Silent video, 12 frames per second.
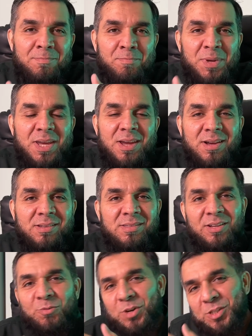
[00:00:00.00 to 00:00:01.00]
be it
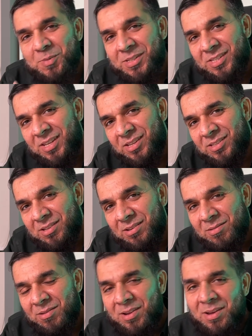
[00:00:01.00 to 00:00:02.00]
the Christmas
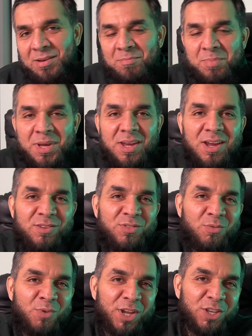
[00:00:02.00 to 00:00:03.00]
season, be it
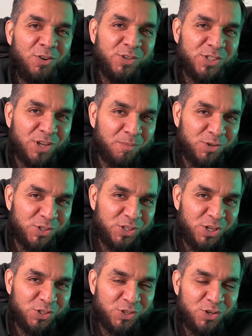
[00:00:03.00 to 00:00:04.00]
the regular summer
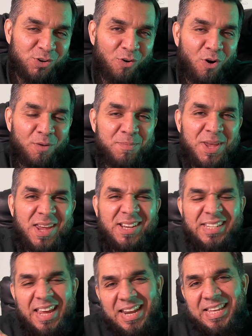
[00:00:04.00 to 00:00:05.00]
season, or be
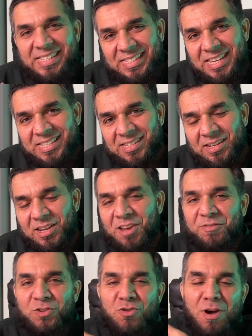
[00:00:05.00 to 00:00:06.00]
it any season.
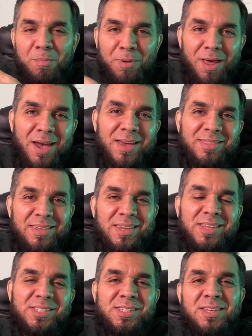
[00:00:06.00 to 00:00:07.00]
If you apply
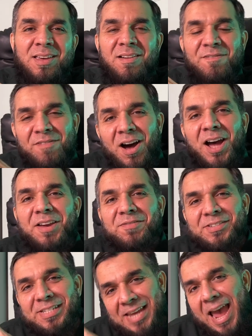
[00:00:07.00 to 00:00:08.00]
these
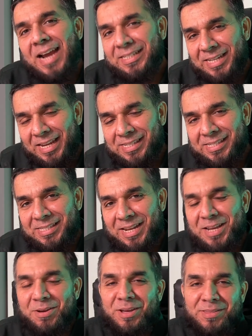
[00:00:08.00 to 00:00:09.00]
5 tactics that
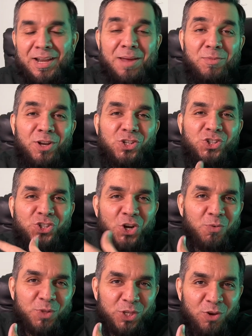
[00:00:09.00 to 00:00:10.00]
I'm going to
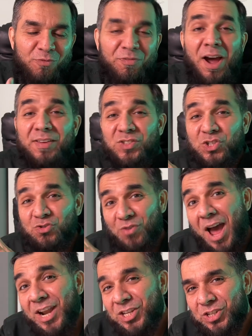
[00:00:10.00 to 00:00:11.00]
share with you, 5
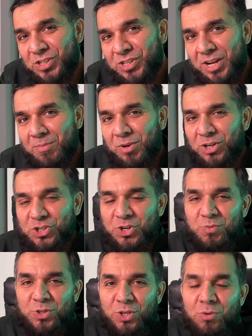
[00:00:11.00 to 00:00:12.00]
strategies that I'm going to
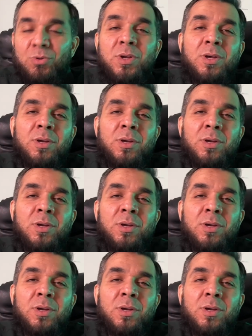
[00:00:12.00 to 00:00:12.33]
share with you,